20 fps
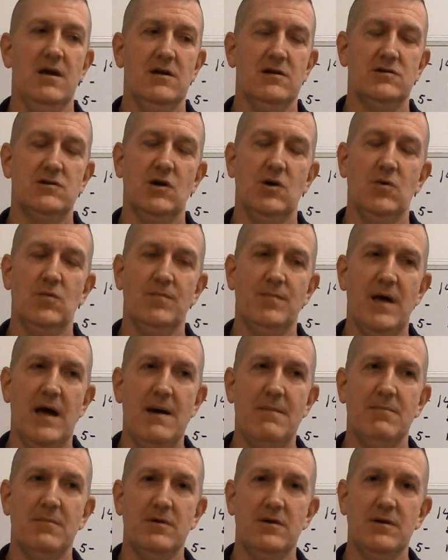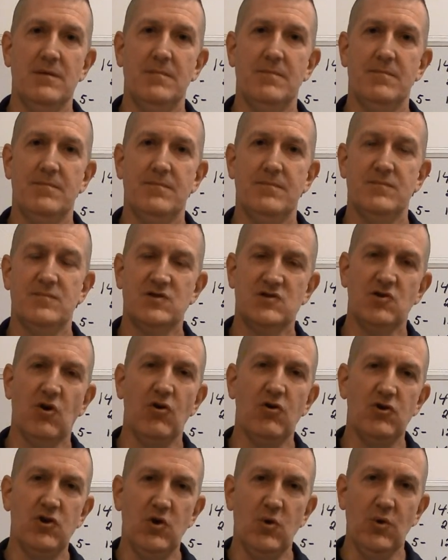So I'm going to
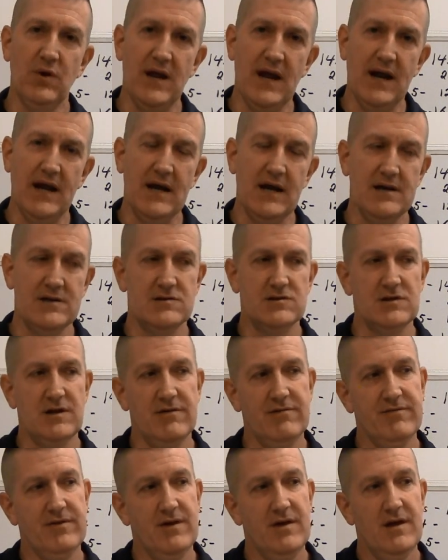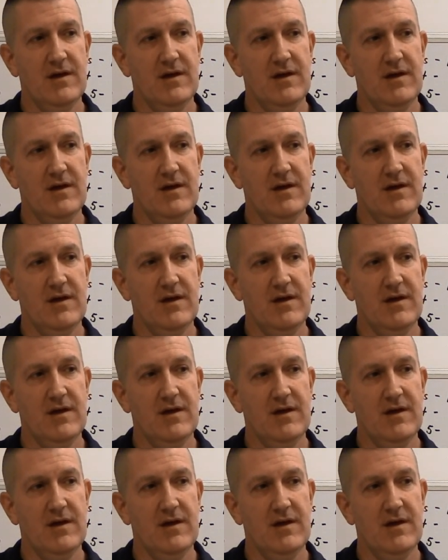start doing that kind of stuff.